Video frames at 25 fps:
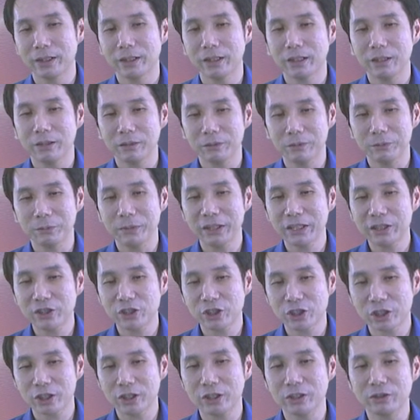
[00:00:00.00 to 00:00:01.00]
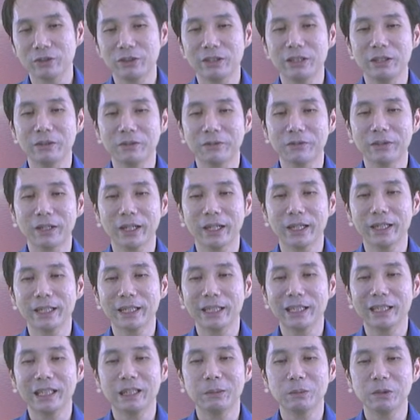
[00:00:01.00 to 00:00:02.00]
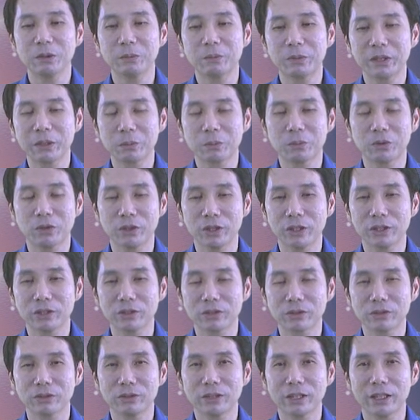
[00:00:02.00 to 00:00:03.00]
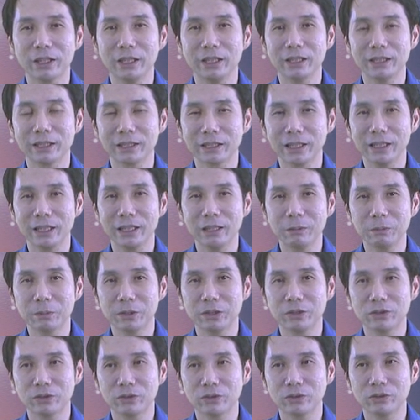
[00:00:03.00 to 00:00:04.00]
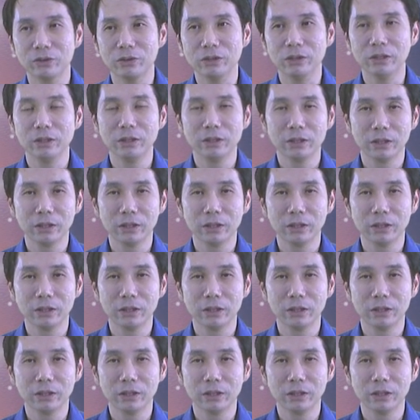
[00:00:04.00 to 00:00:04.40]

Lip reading: Now make sure you define enable breakpoints so that it is able to